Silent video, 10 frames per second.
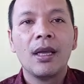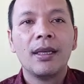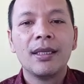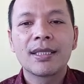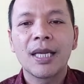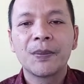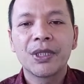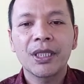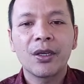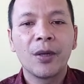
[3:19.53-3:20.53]
The
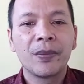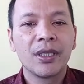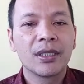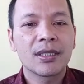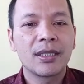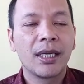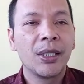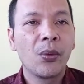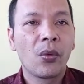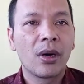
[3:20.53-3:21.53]
subject of this study
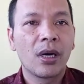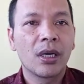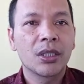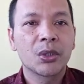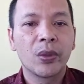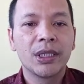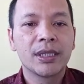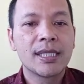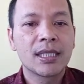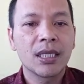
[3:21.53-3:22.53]
were
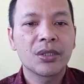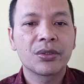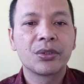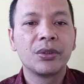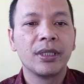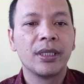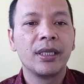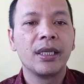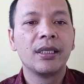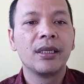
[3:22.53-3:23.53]
26
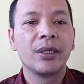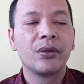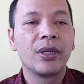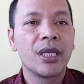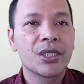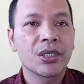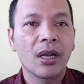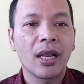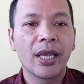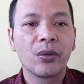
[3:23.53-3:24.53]
students in the Indonesian
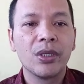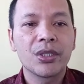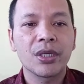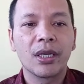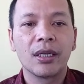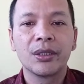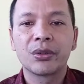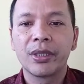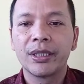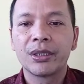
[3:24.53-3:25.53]
Language and
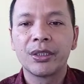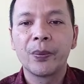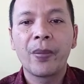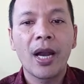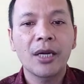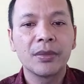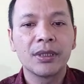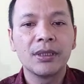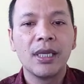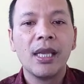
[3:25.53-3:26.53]
Literature
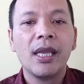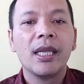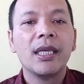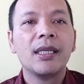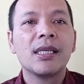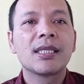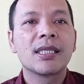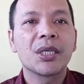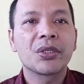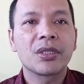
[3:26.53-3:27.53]
Department in the
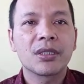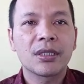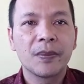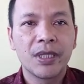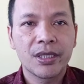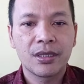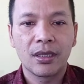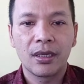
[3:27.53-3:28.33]
6th semester.